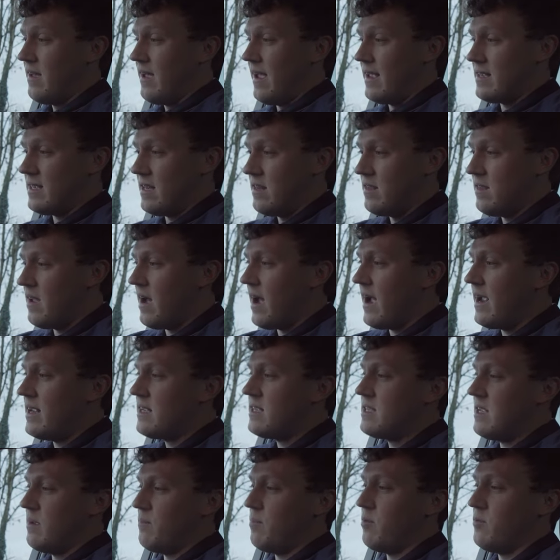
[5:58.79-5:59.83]
It's a nice,
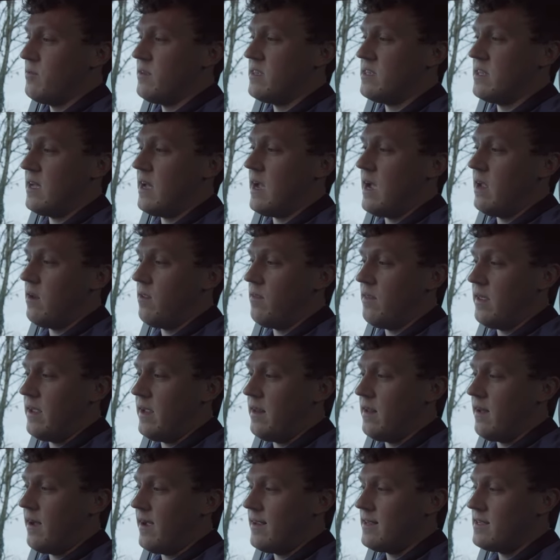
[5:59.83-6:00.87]
simple design on the
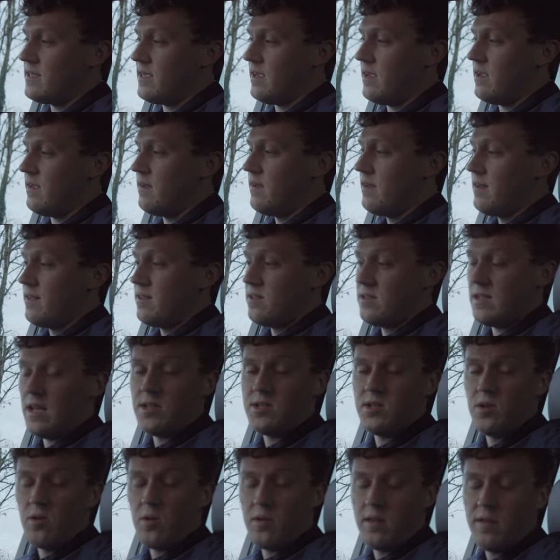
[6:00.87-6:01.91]
E90,
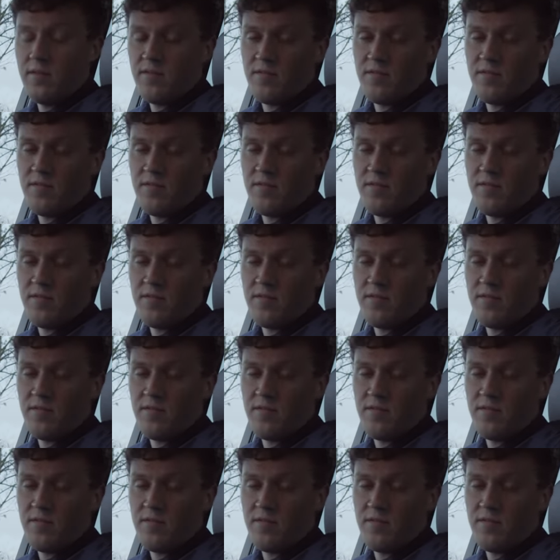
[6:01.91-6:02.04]
tells you all the